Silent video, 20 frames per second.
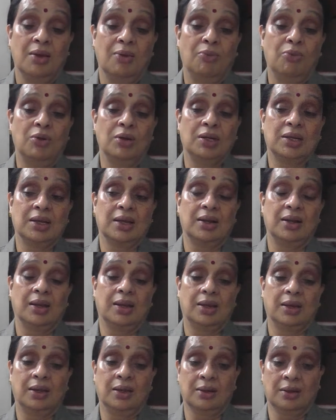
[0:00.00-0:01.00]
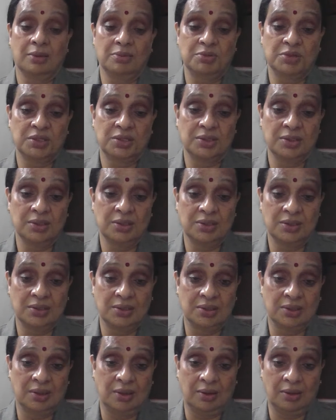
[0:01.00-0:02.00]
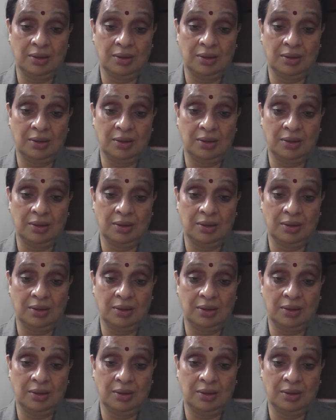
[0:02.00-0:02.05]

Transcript: volcanic eruption,